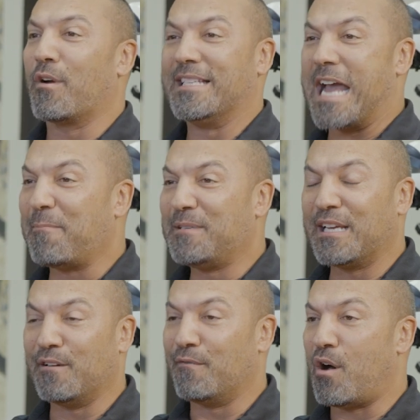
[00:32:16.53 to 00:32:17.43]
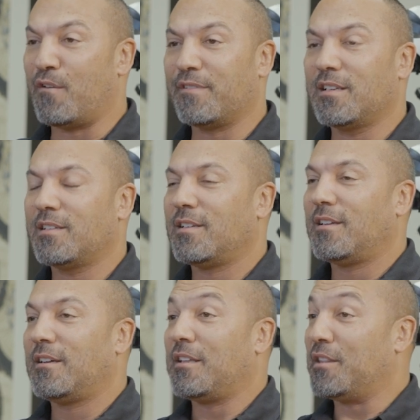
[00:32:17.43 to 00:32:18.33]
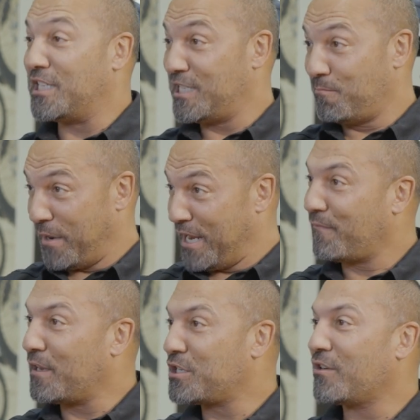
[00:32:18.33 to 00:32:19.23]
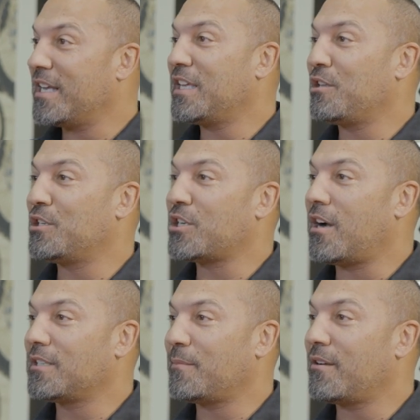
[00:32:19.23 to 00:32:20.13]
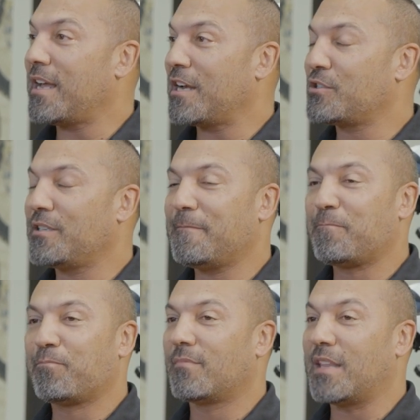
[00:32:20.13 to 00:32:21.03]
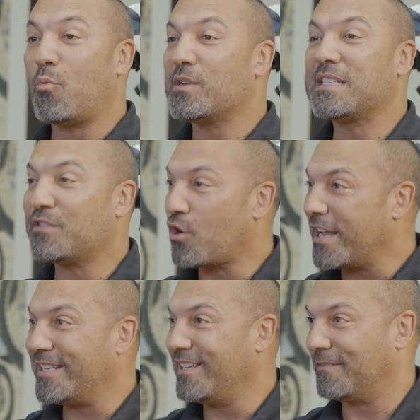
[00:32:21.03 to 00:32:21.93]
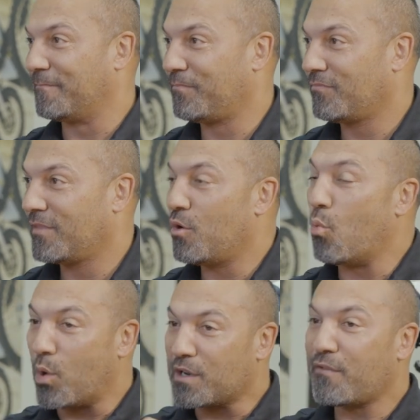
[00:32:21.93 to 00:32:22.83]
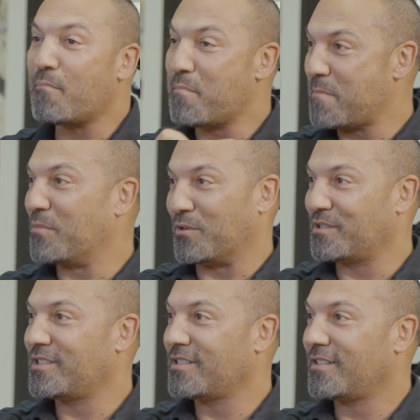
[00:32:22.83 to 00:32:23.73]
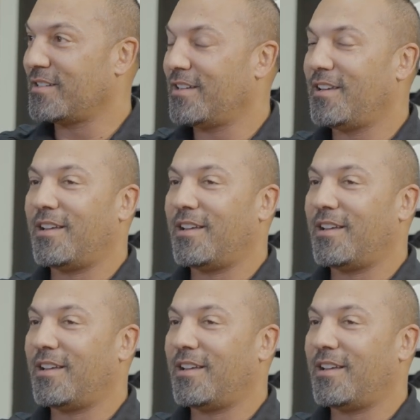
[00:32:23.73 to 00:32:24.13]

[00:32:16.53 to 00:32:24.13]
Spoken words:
We're adapting and evolving. The speed venture idea that you talked about, actually, that wasn't even our idea. One of our members